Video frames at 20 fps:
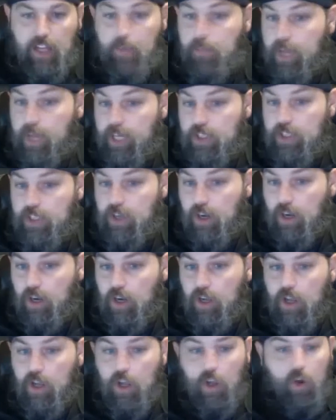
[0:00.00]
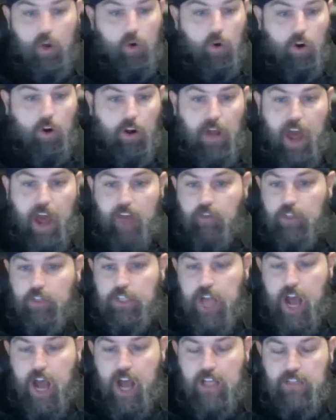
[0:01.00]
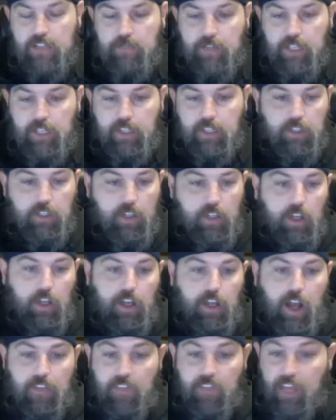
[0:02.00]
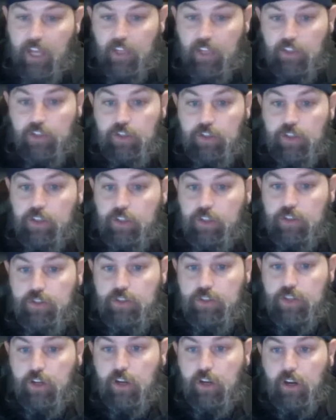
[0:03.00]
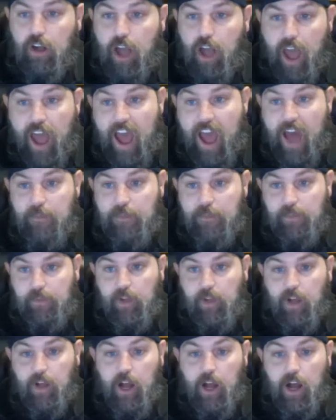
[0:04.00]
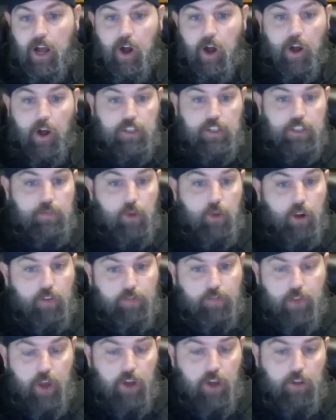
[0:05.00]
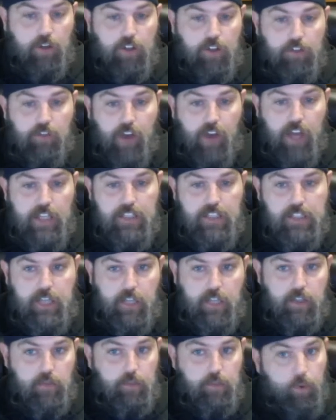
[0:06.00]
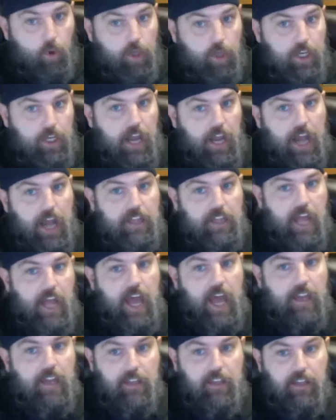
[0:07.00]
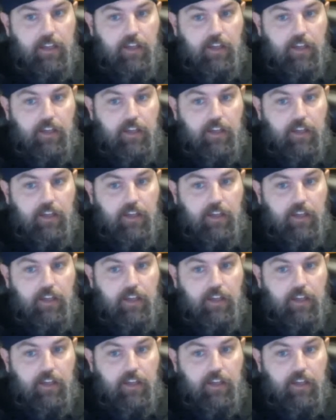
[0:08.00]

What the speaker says: a picture or an advertisement, and then you use your app on a smartphone or device and you point it at that